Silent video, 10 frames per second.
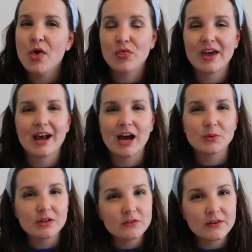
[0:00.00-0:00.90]
then I
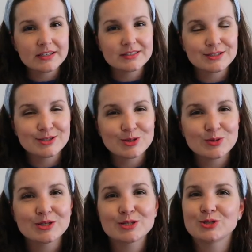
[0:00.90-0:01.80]
would advise
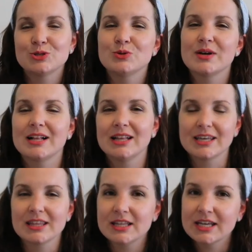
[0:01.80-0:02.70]
you to
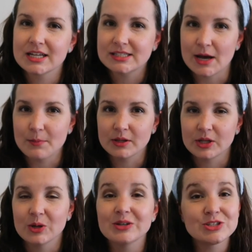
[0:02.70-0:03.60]
click the link down
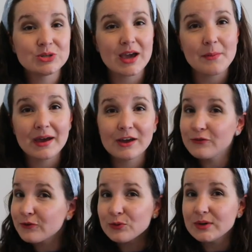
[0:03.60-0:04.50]
below to get my
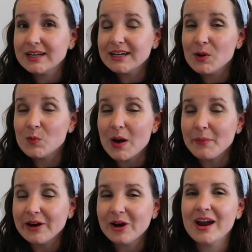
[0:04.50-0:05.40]
free
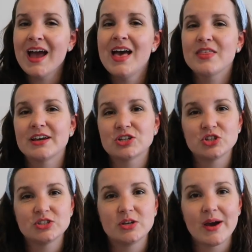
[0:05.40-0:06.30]
webinar that
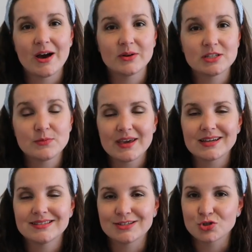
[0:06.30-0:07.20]
shows you how to
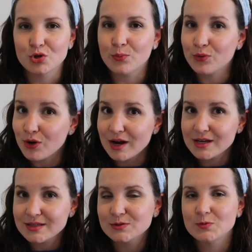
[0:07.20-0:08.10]
make digital
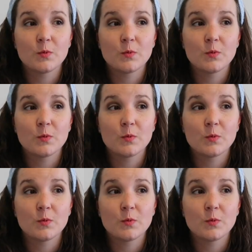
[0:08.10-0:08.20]
products.